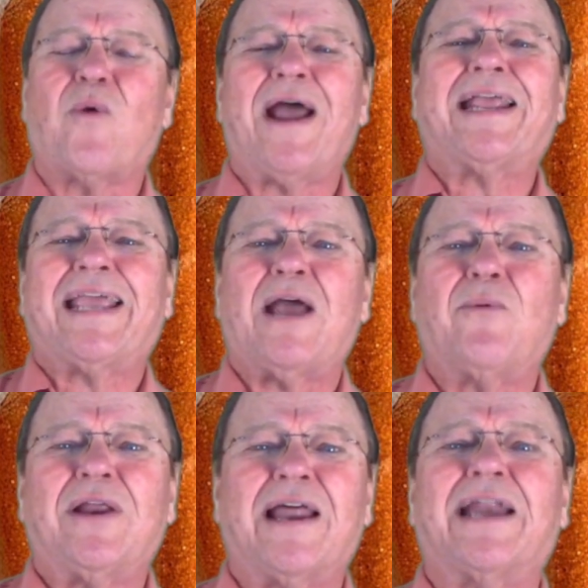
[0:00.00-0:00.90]
Why
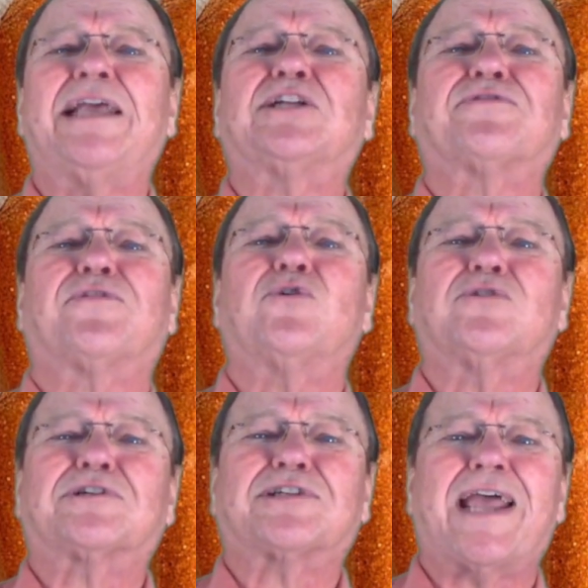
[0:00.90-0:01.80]
can't we let each
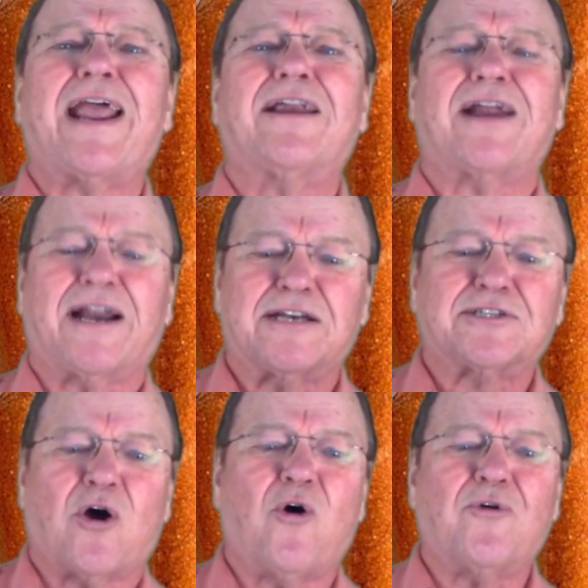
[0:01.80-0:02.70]
food stand on
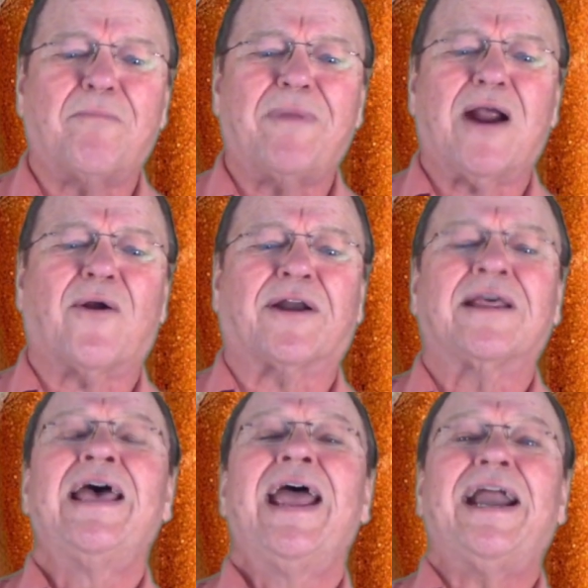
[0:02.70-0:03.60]
its own merit?